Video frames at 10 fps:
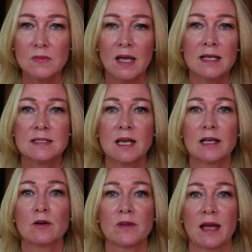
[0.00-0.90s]
It's
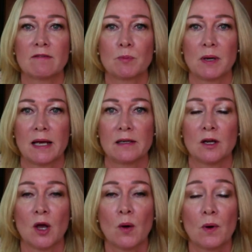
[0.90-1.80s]
like on the aeroplane
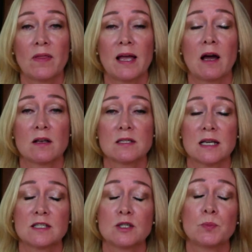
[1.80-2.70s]
where they ask
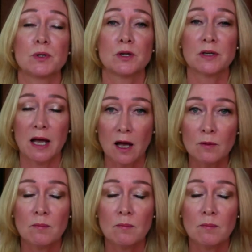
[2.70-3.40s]
us to put on our own